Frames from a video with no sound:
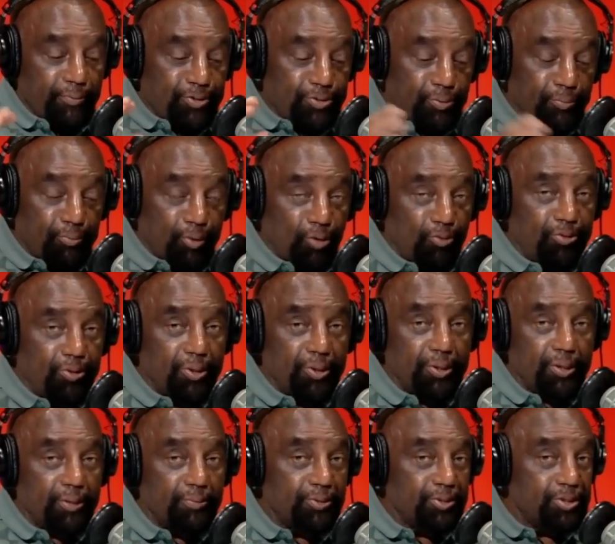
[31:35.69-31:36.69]
To both of
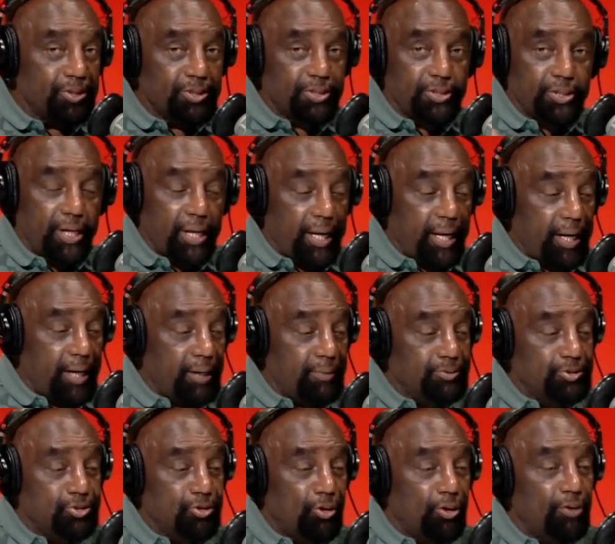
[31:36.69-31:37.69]
them, just say, hey,
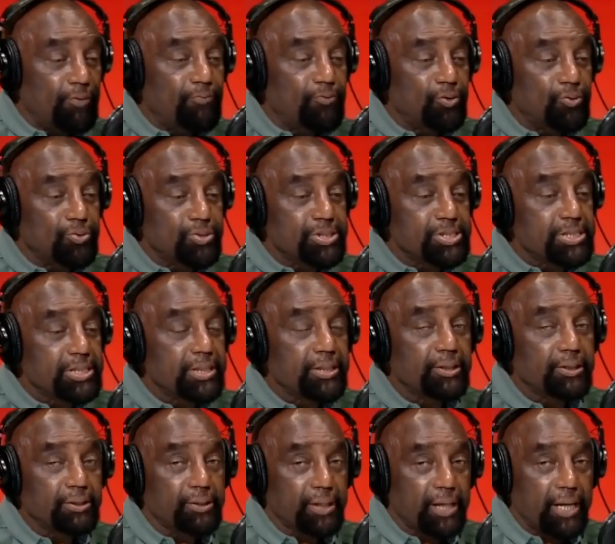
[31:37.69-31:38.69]
I'm sorry for
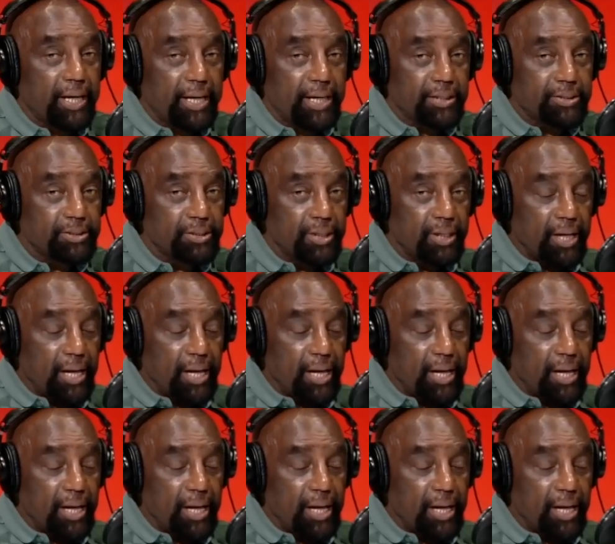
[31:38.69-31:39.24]
resenting you guys.